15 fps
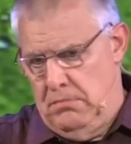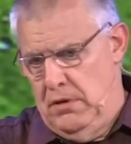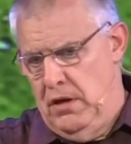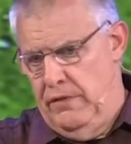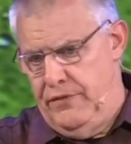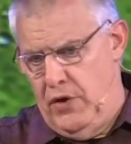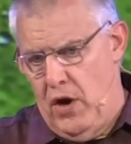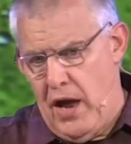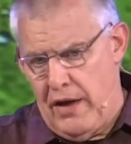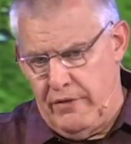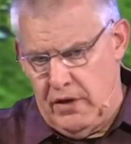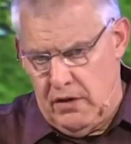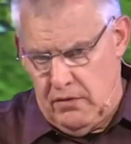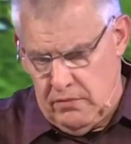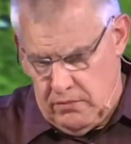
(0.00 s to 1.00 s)
If
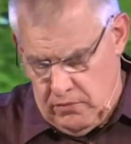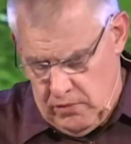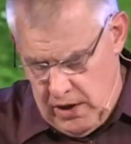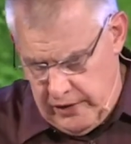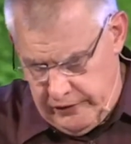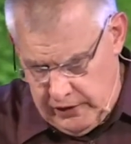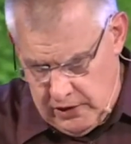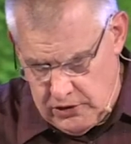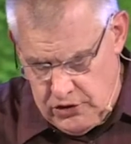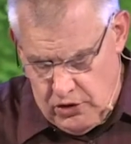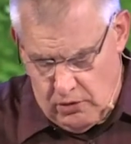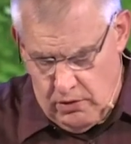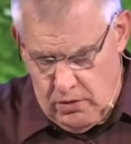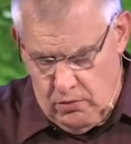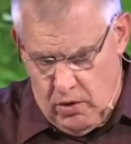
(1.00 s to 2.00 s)
you're raising a
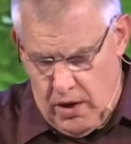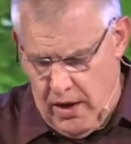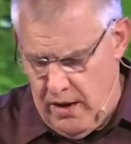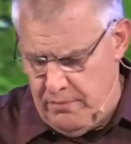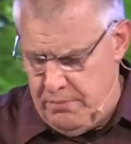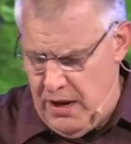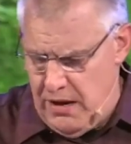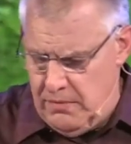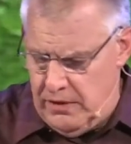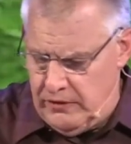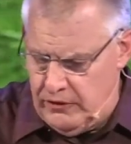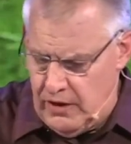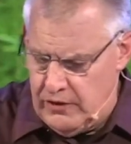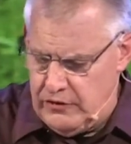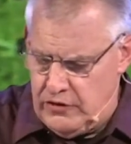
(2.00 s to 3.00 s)
children, want to have
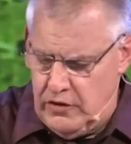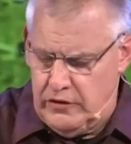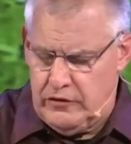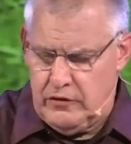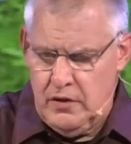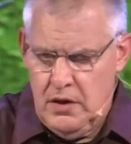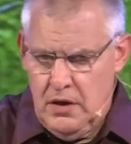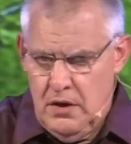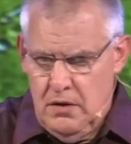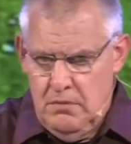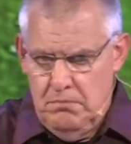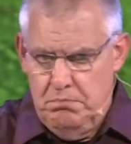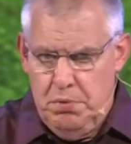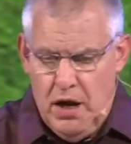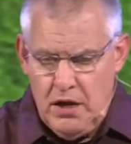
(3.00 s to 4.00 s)
babies, let's just
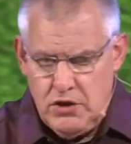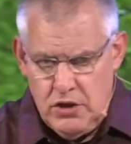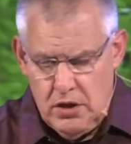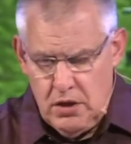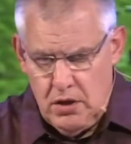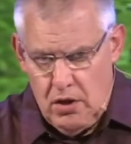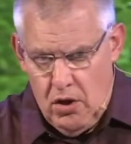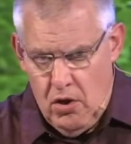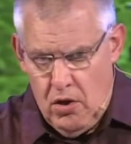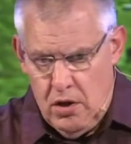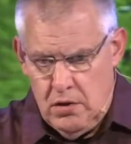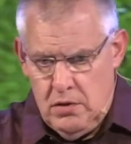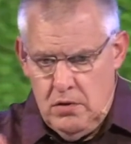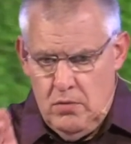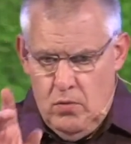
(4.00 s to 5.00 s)
budget
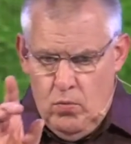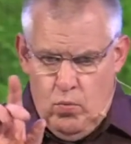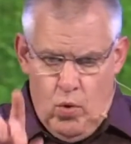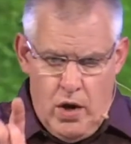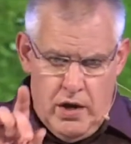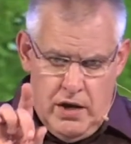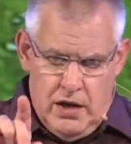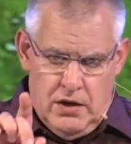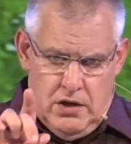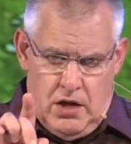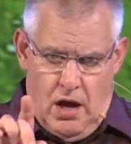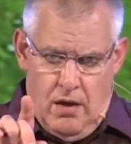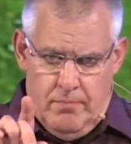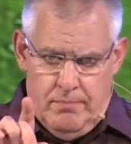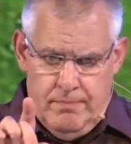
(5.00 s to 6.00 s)
on one
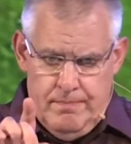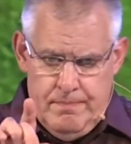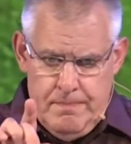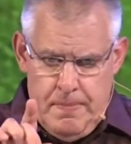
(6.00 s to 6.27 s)
income